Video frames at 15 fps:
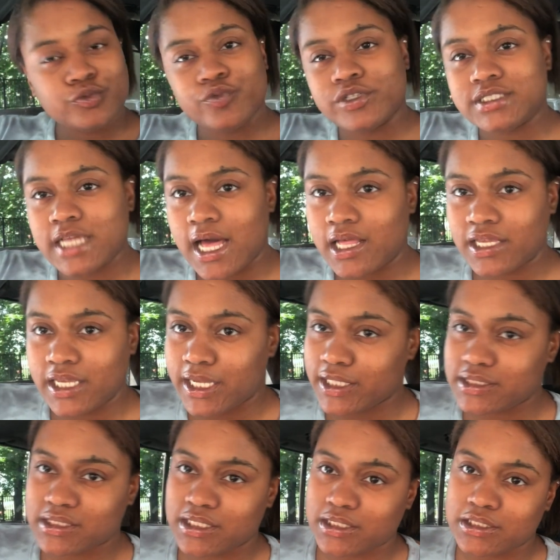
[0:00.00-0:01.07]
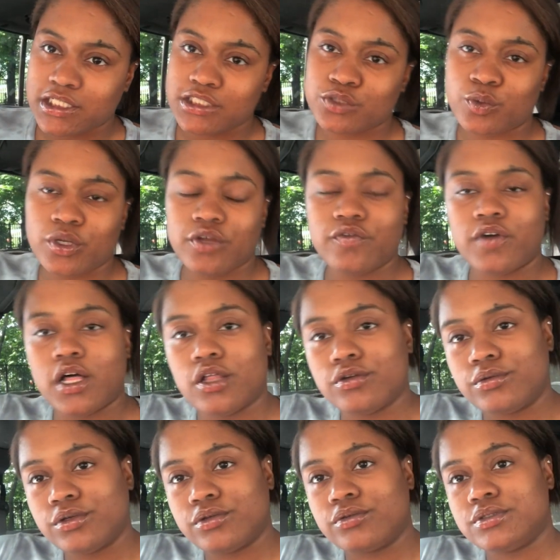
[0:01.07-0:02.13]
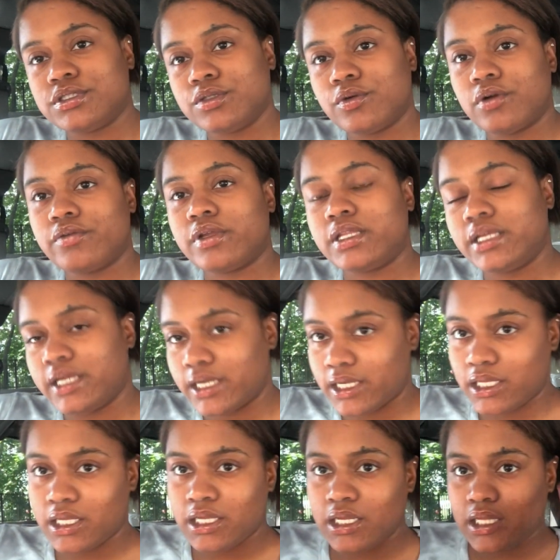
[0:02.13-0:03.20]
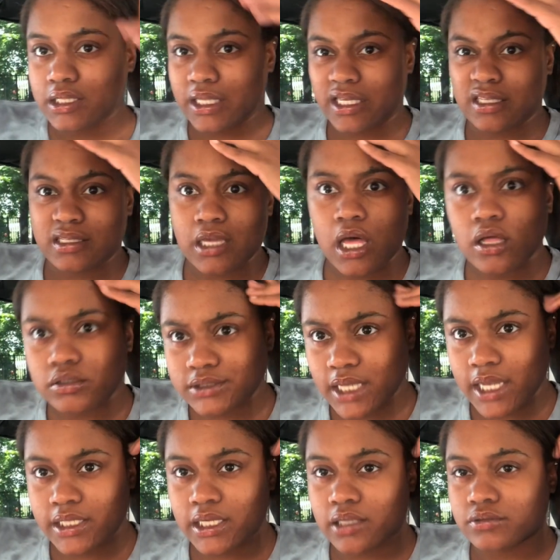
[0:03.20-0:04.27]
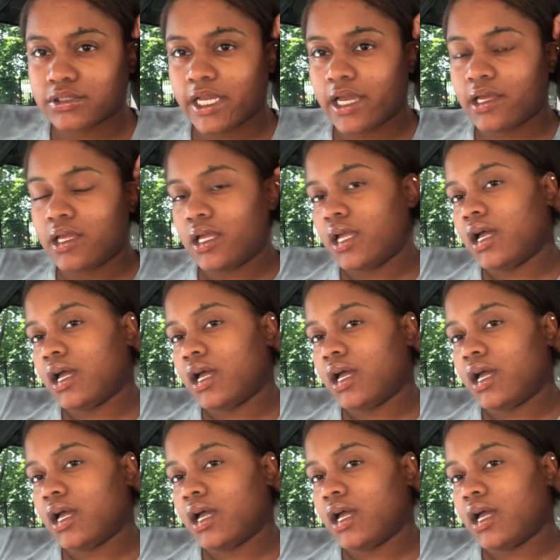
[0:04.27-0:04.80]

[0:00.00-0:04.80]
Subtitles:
retaliates and doesn't want to follow rules, you won't really get like yelled at.